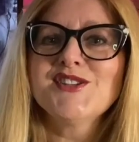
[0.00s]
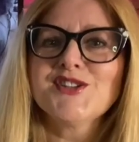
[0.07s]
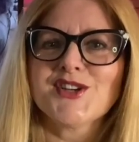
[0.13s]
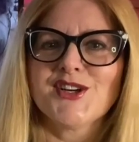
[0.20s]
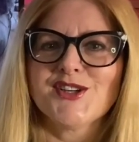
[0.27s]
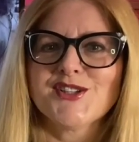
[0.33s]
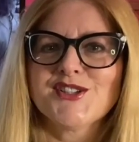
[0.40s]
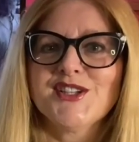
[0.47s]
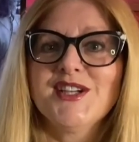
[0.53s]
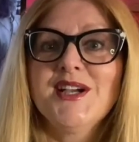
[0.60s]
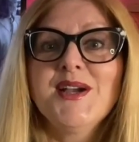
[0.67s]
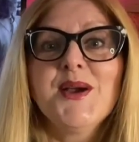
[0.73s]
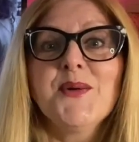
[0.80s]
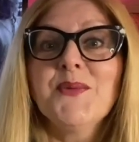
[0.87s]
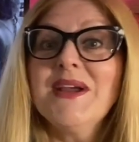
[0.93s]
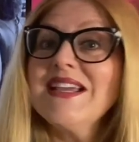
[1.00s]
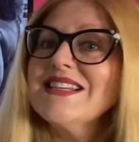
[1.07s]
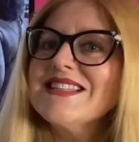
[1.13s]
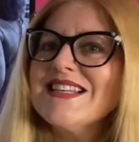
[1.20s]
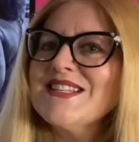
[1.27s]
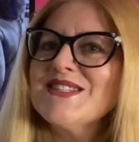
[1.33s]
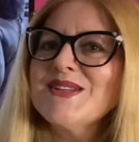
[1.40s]
Church. We
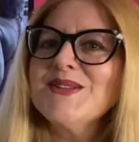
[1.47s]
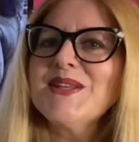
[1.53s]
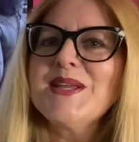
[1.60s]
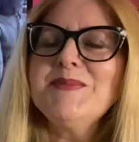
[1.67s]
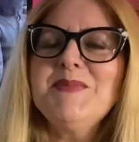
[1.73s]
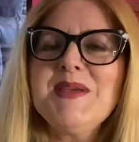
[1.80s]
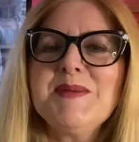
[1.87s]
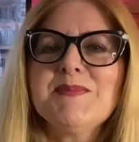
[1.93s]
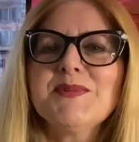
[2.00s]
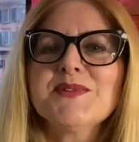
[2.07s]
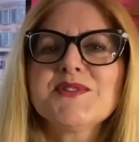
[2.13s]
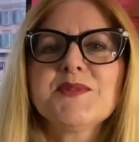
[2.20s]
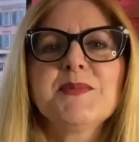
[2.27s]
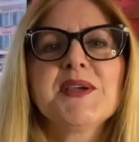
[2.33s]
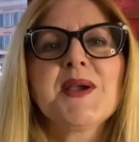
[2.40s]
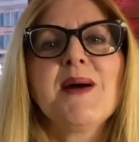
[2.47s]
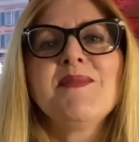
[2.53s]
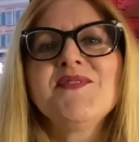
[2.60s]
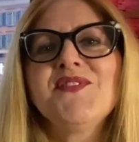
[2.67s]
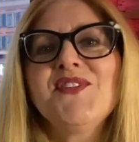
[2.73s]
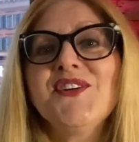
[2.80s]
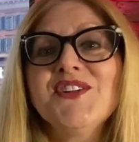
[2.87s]
exist to lead people to
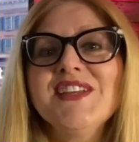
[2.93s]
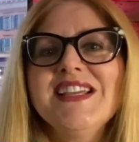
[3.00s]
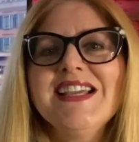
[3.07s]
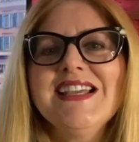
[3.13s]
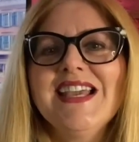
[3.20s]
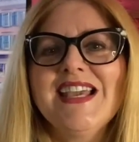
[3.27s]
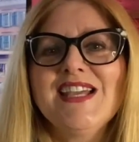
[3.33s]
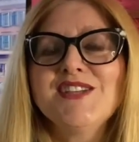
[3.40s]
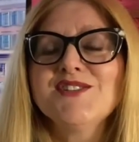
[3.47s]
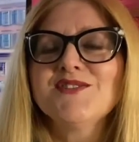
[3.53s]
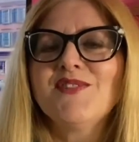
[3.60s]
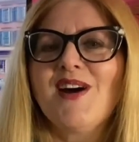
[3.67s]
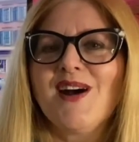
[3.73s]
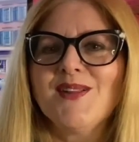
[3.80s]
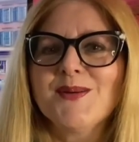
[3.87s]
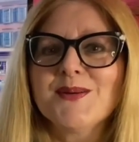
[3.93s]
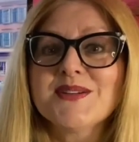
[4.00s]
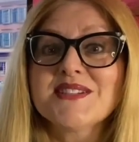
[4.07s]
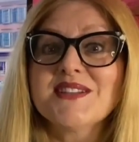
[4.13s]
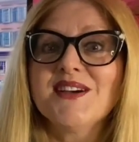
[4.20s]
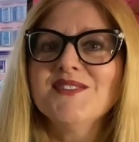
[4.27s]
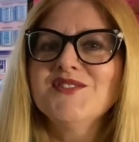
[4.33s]
become fully engaged
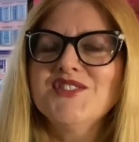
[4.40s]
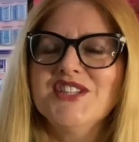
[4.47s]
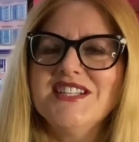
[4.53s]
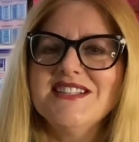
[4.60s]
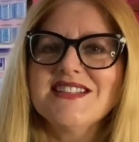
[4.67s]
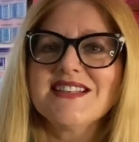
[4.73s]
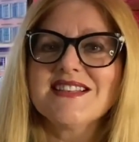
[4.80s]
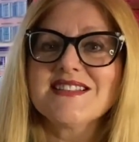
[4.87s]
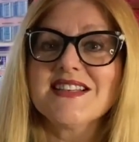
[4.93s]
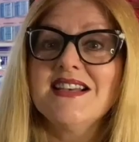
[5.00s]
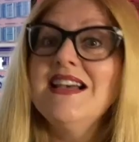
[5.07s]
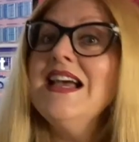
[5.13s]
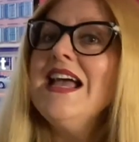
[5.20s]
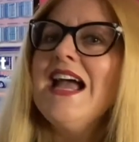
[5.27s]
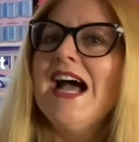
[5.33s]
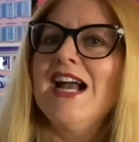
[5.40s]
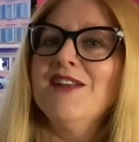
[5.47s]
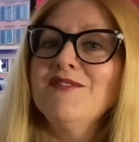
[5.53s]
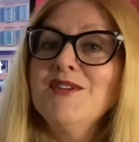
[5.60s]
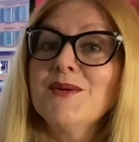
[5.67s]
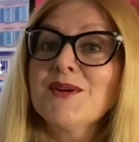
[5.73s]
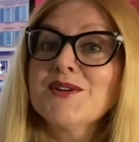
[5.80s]
followers of Jesus. And
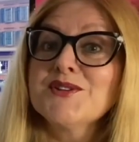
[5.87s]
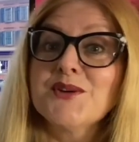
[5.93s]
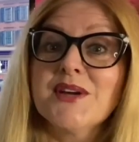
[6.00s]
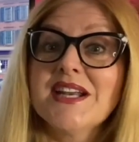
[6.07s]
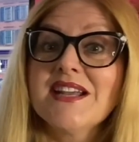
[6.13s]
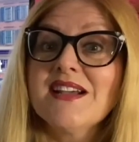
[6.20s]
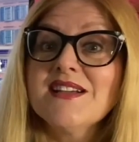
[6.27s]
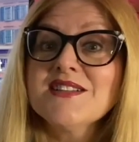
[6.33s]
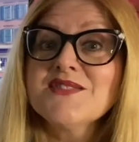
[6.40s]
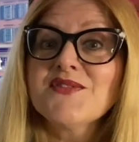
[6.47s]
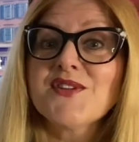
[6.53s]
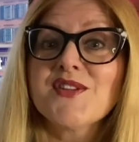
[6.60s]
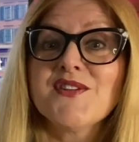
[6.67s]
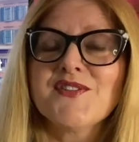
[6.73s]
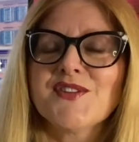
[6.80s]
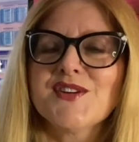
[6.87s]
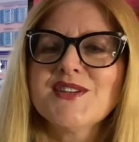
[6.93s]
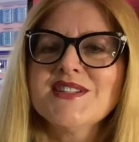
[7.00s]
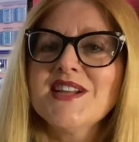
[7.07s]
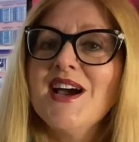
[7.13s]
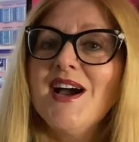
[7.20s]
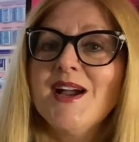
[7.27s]
if you are joining us for the
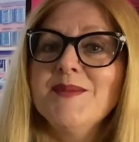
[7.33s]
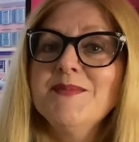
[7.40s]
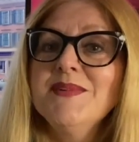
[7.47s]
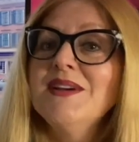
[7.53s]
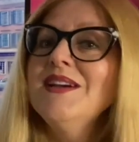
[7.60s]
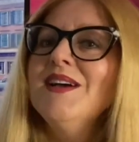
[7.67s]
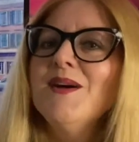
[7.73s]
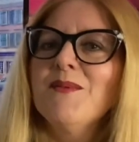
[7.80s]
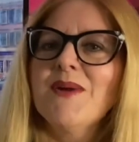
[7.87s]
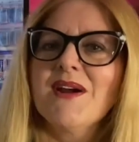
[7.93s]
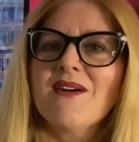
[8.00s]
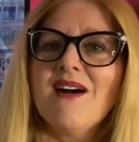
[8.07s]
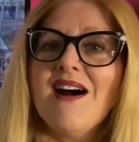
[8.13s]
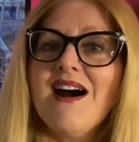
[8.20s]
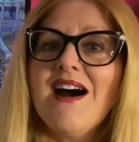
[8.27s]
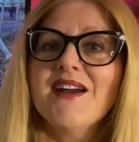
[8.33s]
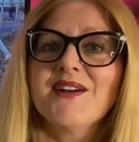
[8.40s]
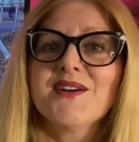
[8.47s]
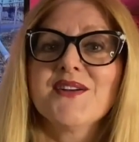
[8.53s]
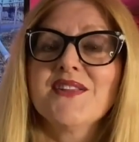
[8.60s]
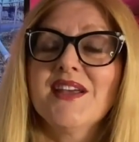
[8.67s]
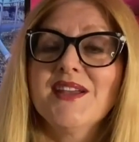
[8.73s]
first time, we are
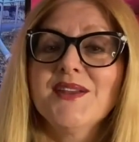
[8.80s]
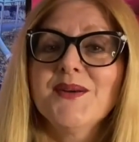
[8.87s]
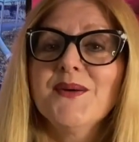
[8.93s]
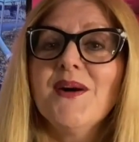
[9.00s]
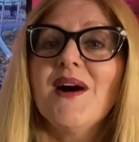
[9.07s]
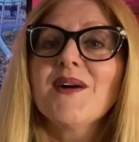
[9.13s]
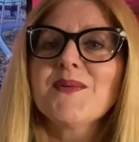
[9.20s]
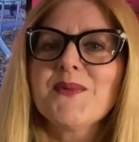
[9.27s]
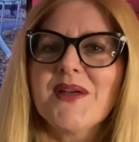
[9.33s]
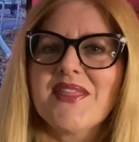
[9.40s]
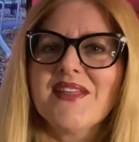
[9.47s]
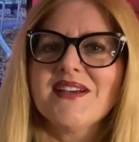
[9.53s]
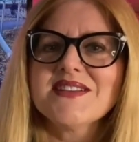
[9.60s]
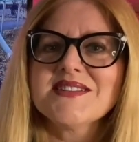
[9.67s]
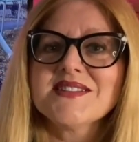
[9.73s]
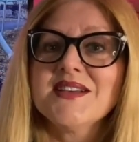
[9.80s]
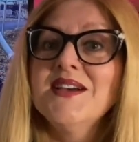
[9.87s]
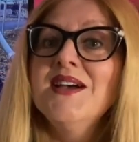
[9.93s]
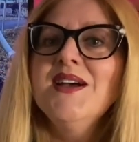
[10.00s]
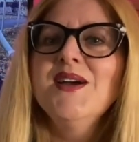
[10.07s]
honored that you are with us.